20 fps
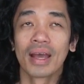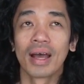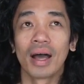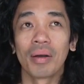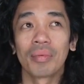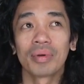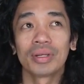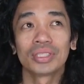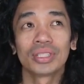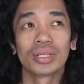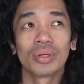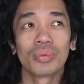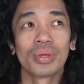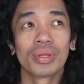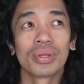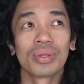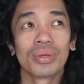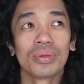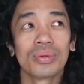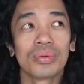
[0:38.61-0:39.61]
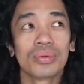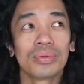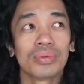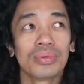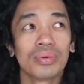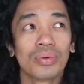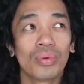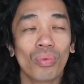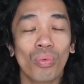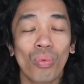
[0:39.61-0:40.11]
I want to share with you
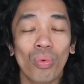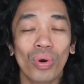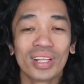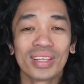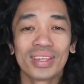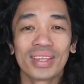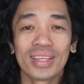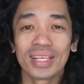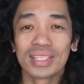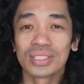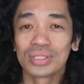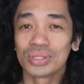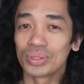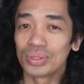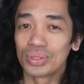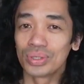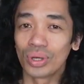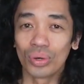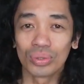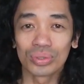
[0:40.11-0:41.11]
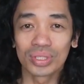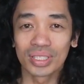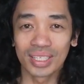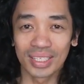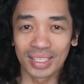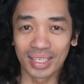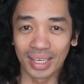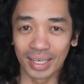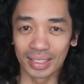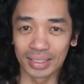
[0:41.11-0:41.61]
what things you don't
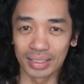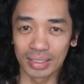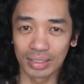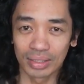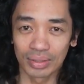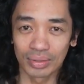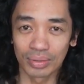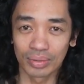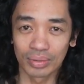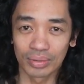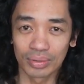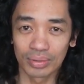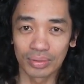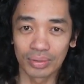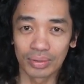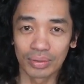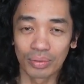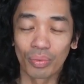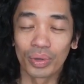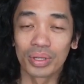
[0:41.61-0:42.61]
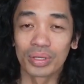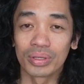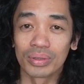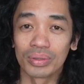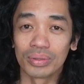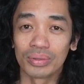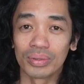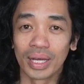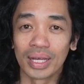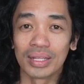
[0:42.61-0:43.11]
get when
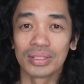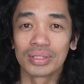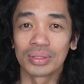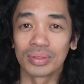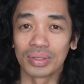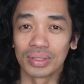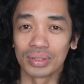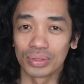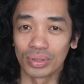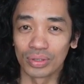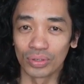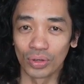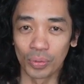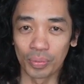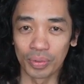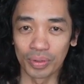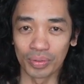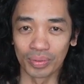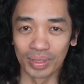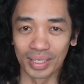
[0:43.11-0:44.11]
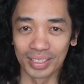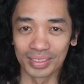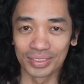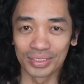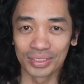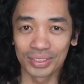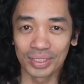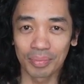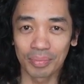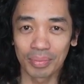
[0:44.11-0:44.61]
you enter into an open
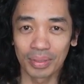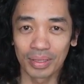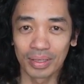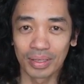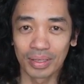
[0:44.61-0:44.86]
relationship,